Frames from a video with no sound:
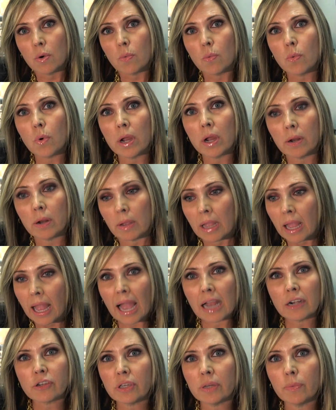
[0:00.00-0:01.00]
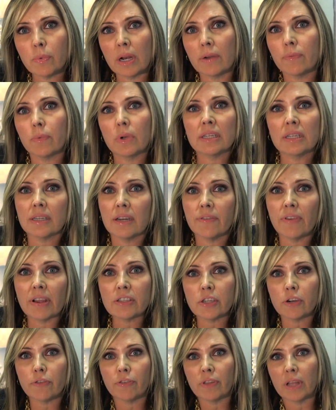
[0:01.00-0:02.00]
when it's an
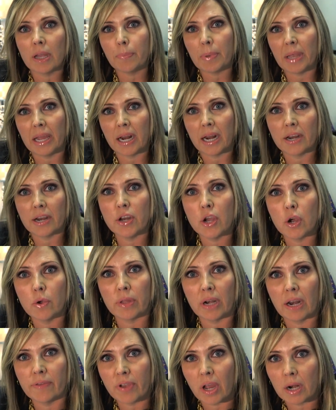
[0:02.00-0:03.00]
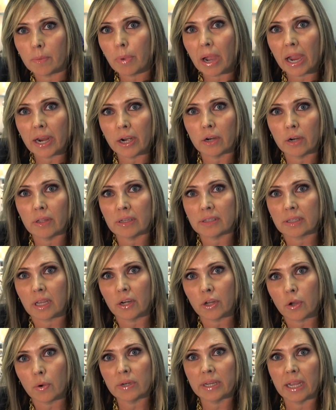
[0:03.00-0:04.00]
investor flip and I know that I've got a buyer that's going
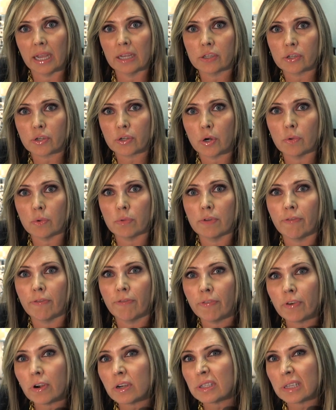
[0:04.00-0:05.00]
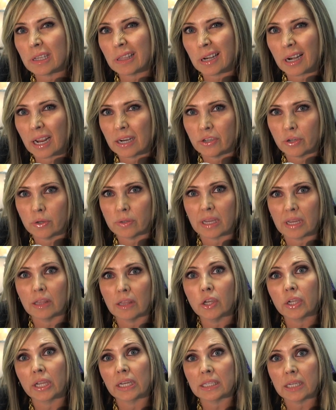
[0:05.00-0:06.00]
to go into escrow, the first thing that I do is I
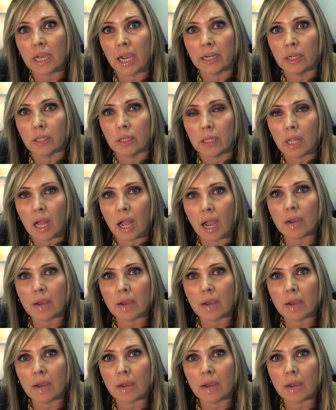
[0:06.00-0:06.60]
look at title.